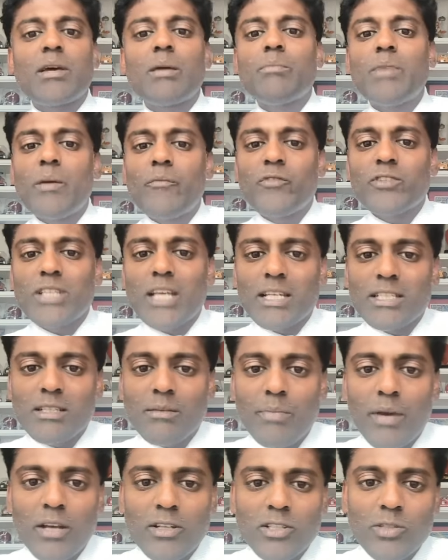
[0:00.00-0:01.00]
time, Memphis has
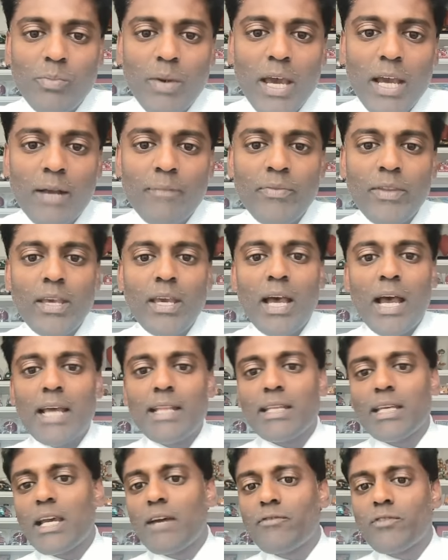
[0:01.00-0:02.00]
to bounce back. I
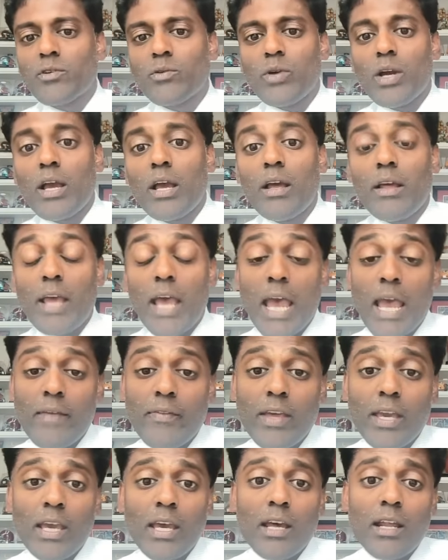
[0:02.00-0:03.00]
think after
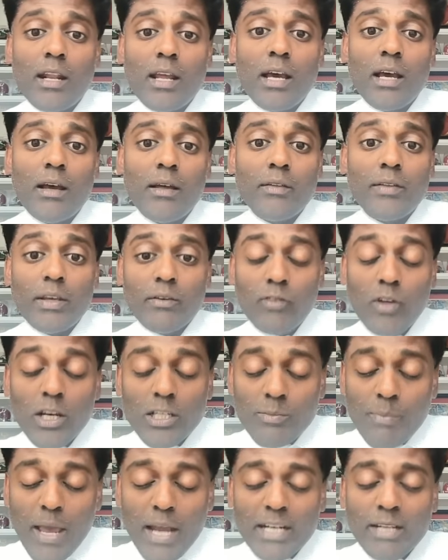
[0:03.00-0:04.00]
they had, they've
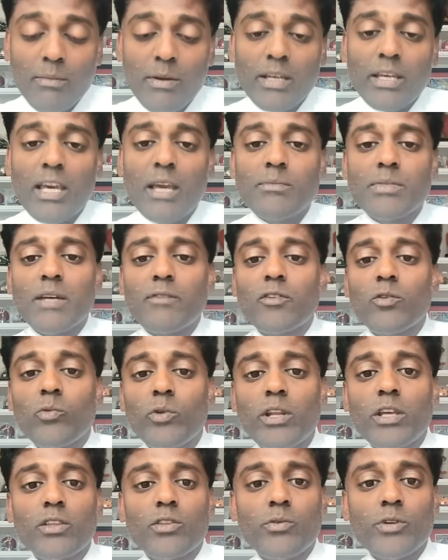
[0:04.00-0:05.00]
lost back-to-back games after
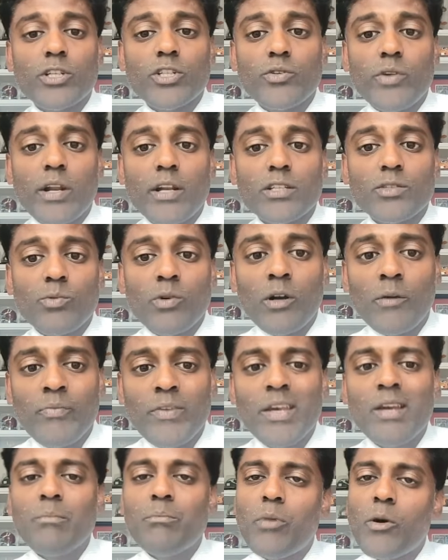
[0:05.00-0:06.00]
winning three straight as well.
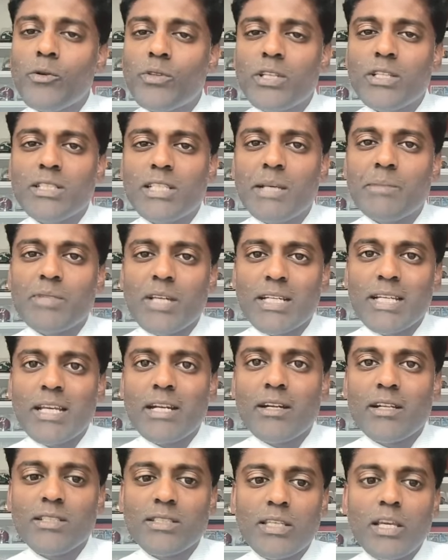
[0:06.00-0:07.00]
Both these teams'
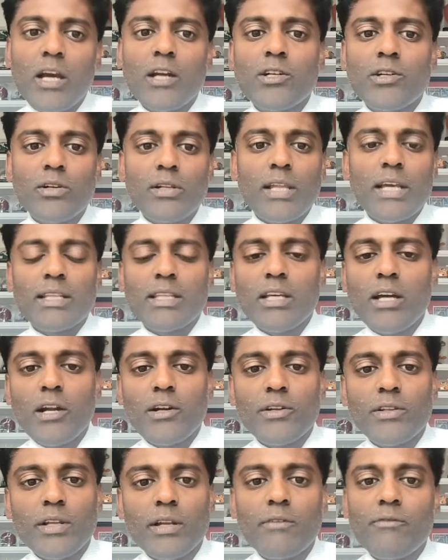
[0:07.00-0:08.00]
identity is the under. I like the
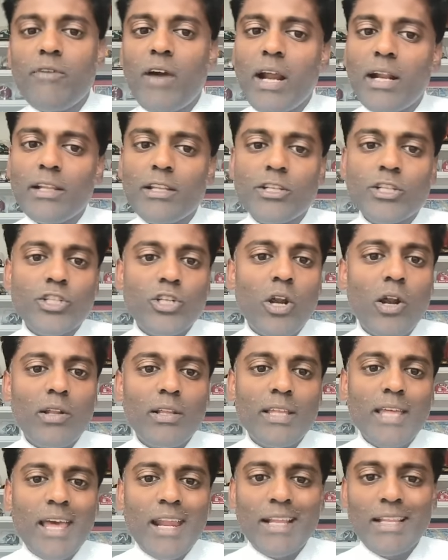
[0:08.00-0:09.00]
under there. Finally,
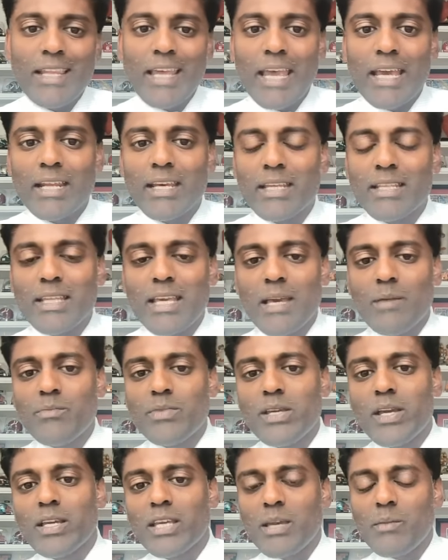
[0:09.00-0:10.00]
Charlotte and Atlanta in the
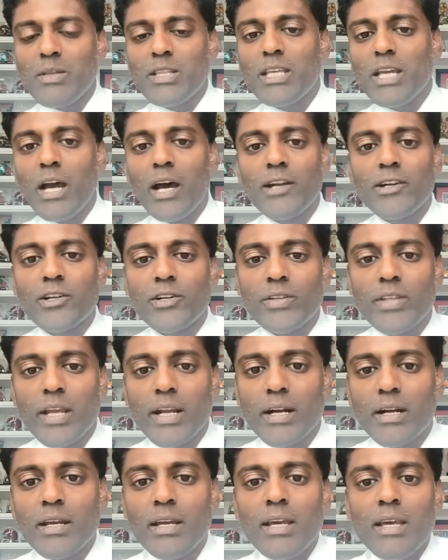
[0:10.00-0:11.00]
NBA. Give me the under
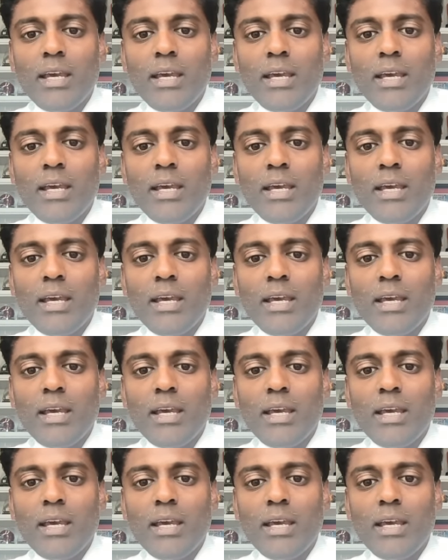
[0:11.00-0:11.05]
there.